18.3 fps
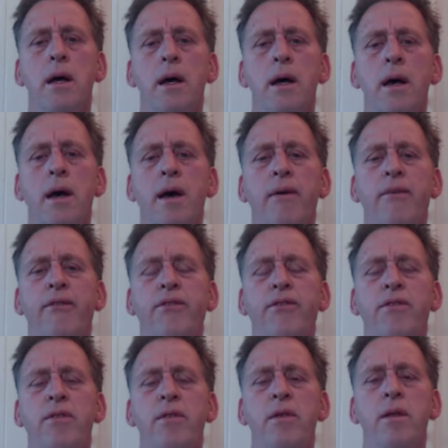if
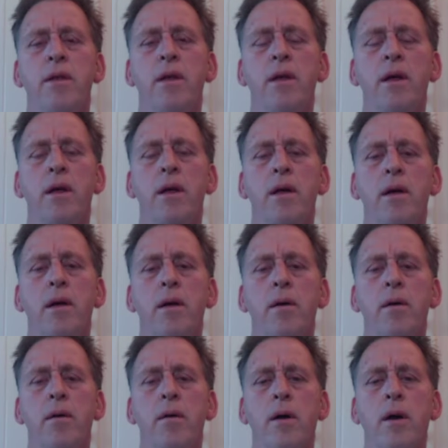
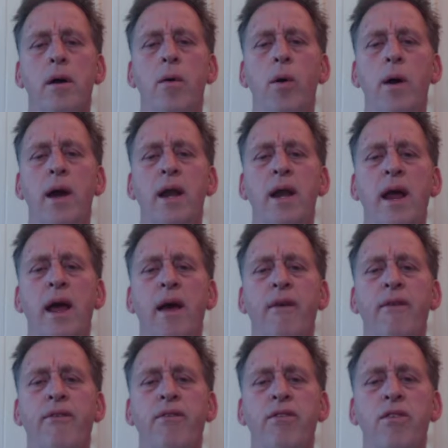queen
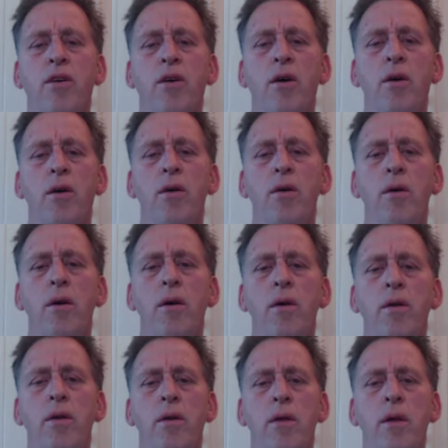f2,
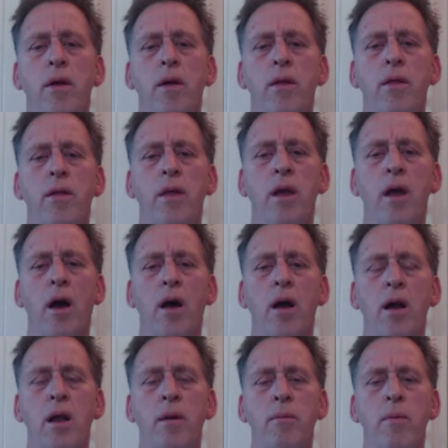the
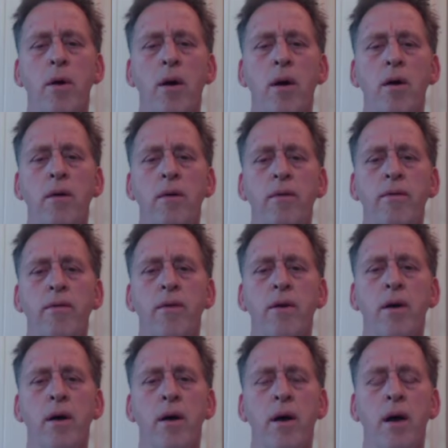only move,
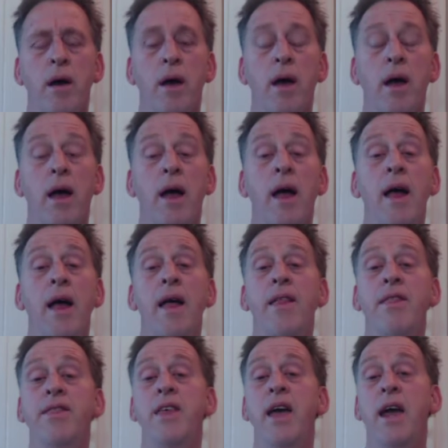
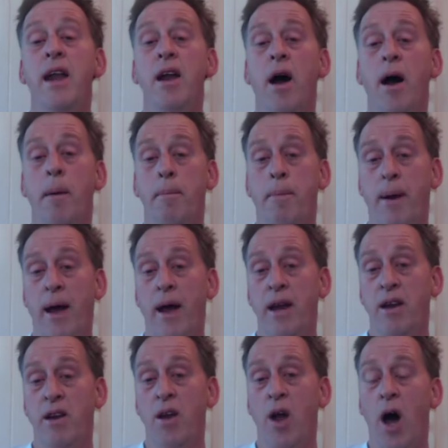then I
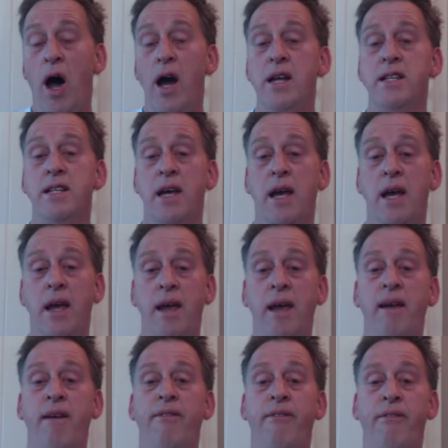play knight
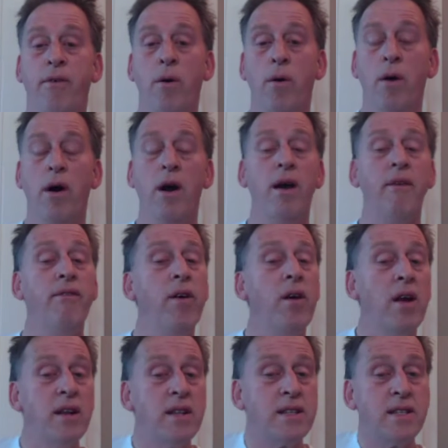e4. If you
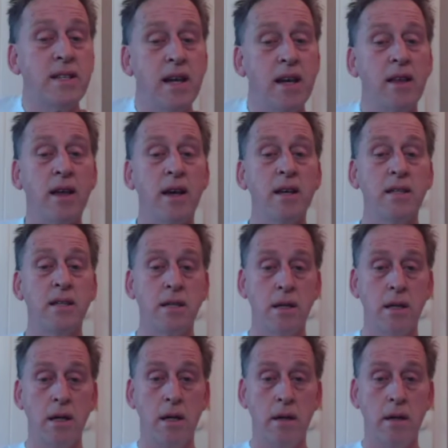can see this,